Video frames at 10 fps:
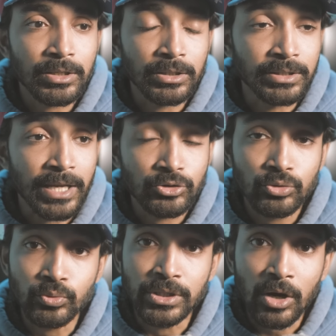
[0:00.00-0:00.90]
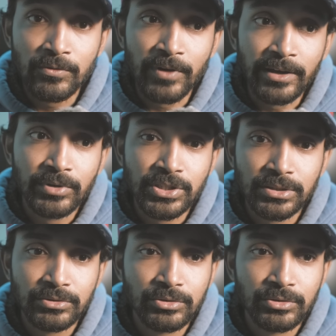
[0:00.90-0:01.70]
that too without vibration.